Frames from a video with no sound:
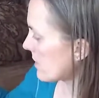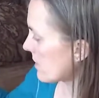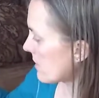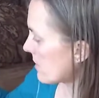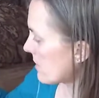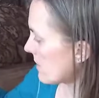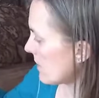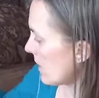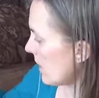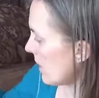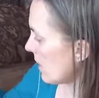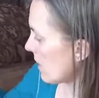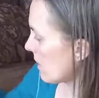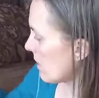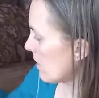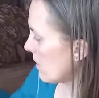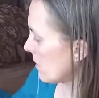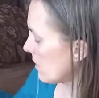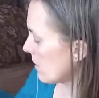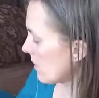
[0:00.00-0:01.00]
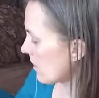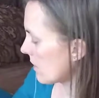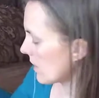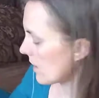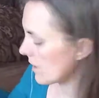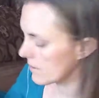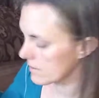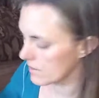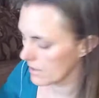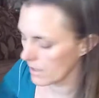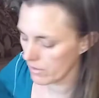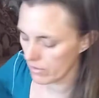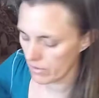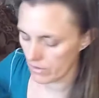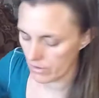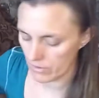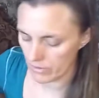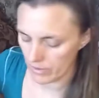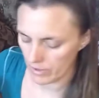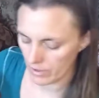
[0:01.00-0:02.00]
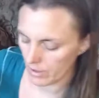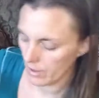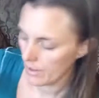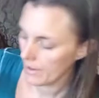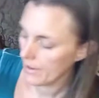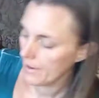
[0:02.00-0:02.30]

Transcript: a snake. Look at that death under there.